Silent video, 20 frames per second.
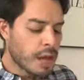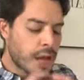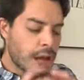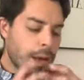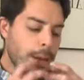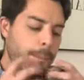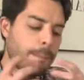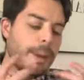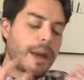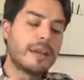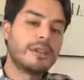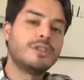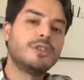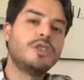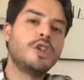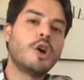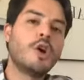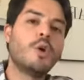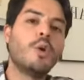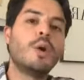But
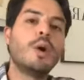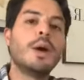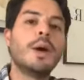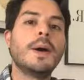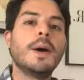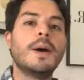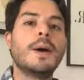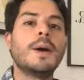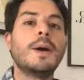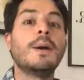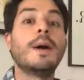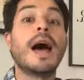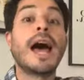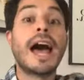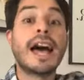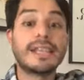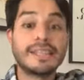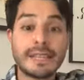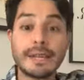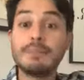so
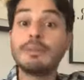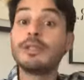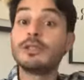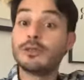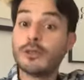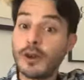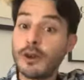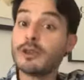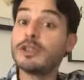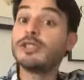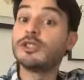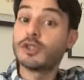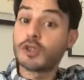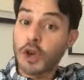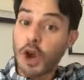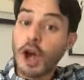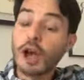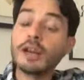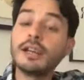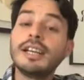Assam is very
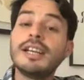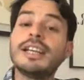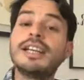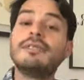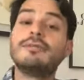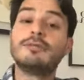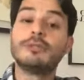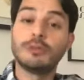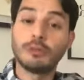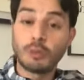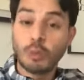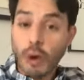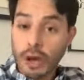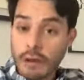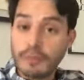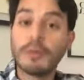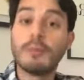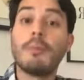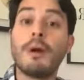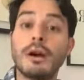strong. It's one
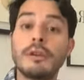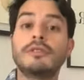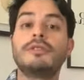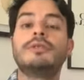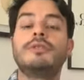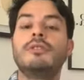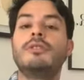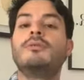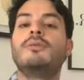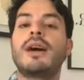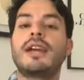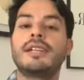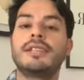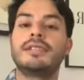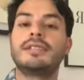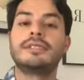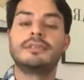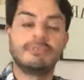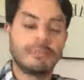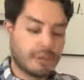of the most full-bodied
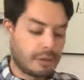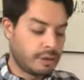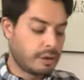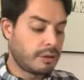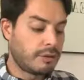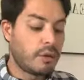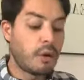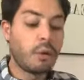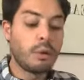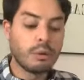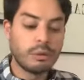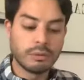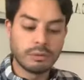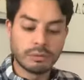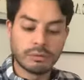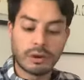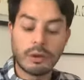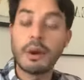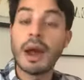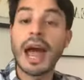of all
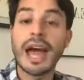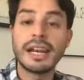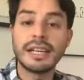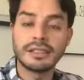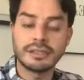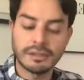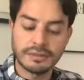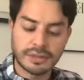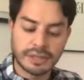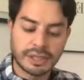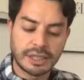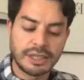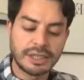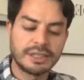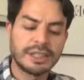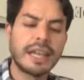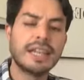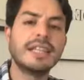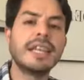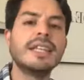varieties of
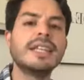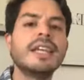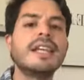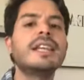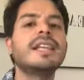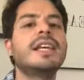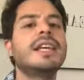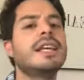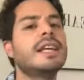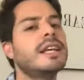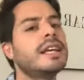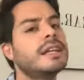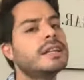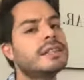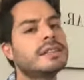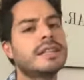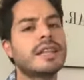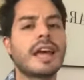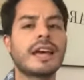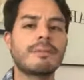teas. And then Nilgiri,
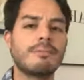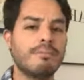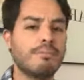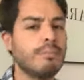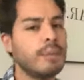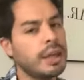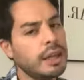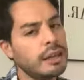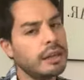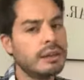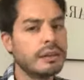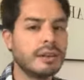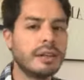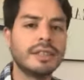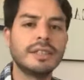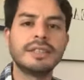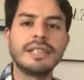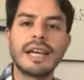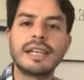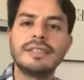it's like mid
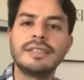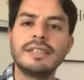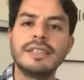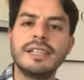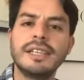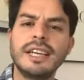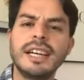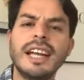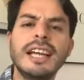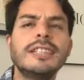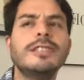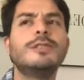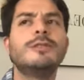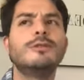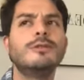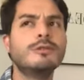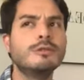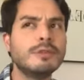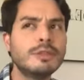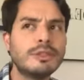intensity. It's
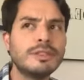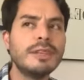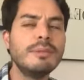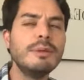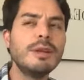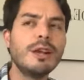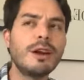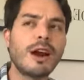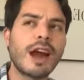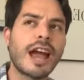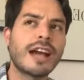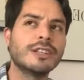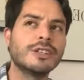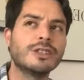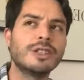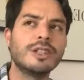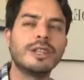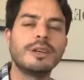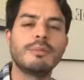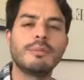similar,
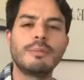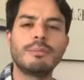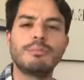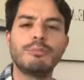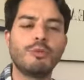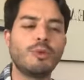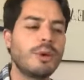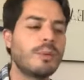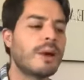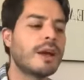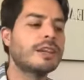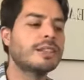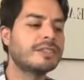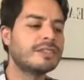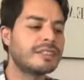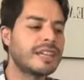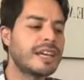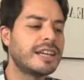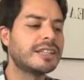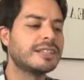actually. We might
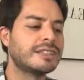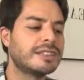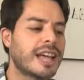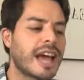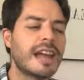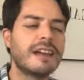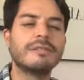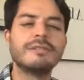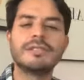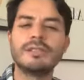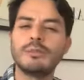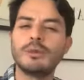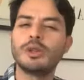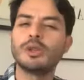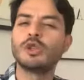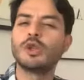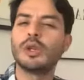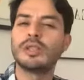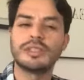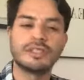say it's kind of similar
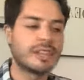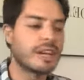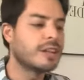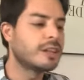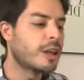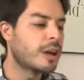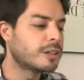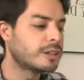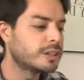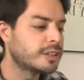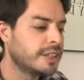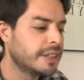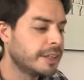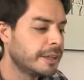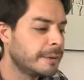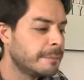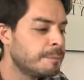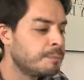to a Ceylon tea.